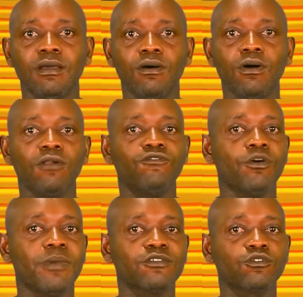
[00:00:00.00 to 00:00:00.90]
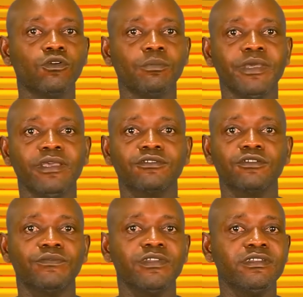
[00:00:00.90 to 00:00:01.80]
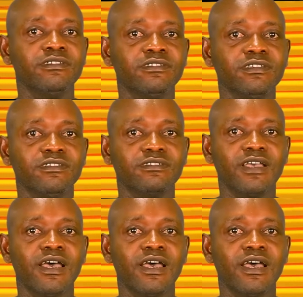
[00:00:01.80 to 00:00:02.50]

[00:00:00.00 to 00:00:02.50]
all former schoolmates of the deceased